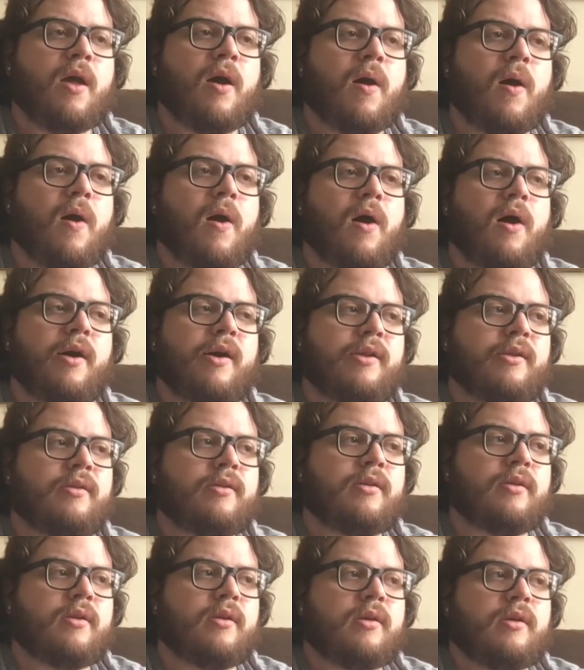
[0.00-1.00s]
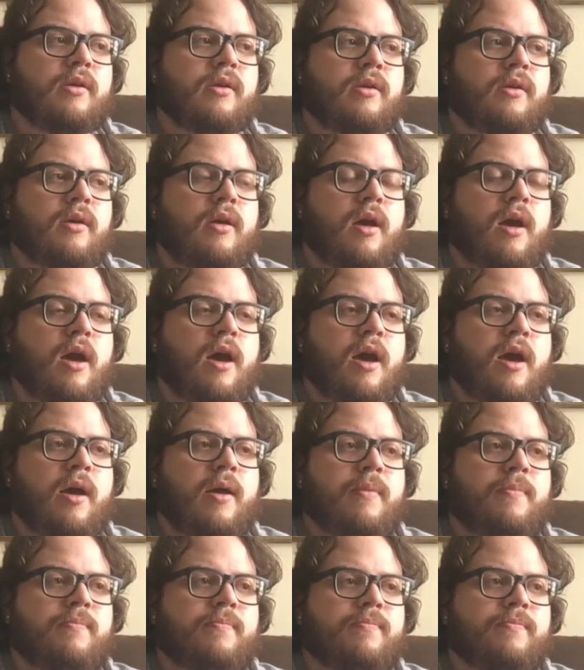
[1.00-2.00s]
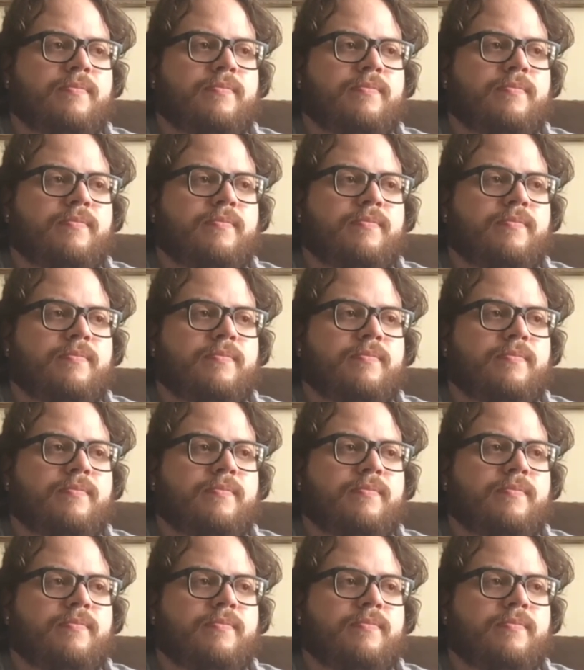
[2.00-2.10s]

on um,